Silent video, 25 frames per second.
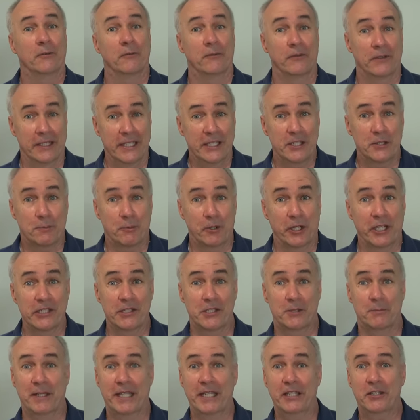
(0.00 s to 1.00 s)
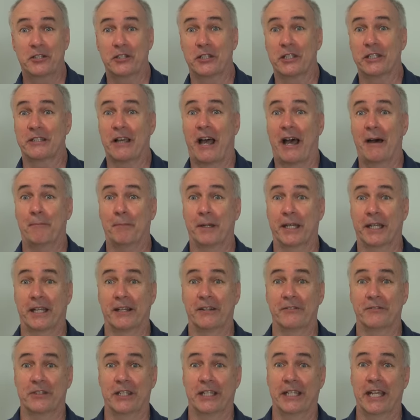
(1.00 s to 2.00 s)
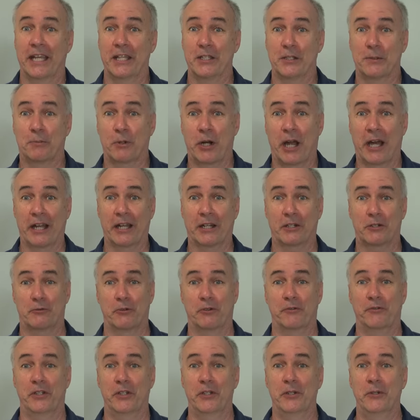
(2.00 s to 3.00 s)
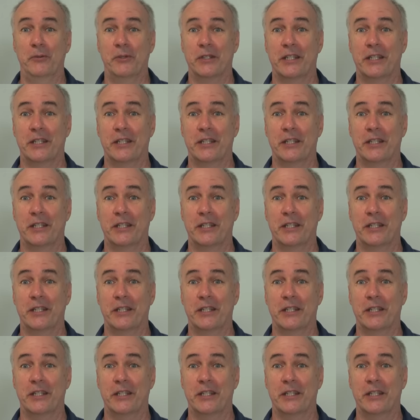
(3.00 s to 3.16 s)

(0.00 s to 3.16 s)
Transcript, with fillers: And this brings me to the topic of today's product review.